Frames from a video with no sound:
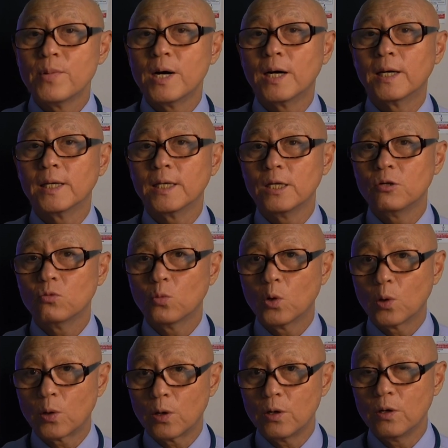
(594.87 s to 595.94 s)
uh, in
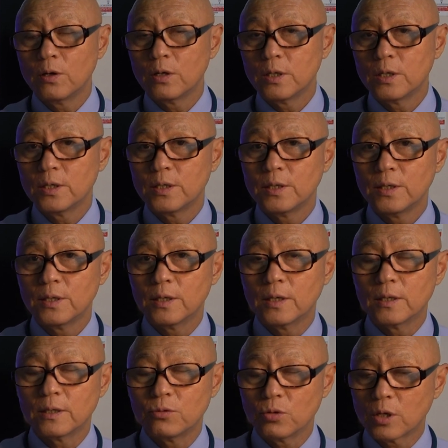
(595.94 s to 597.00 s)
water
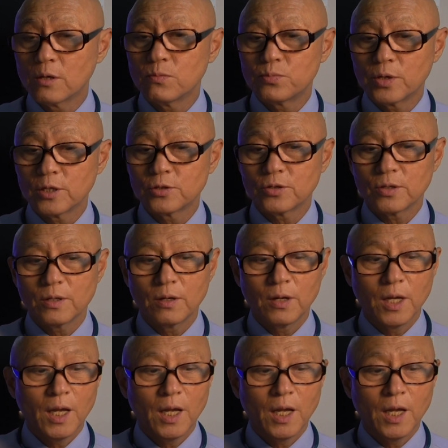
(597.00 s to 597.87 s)
uh,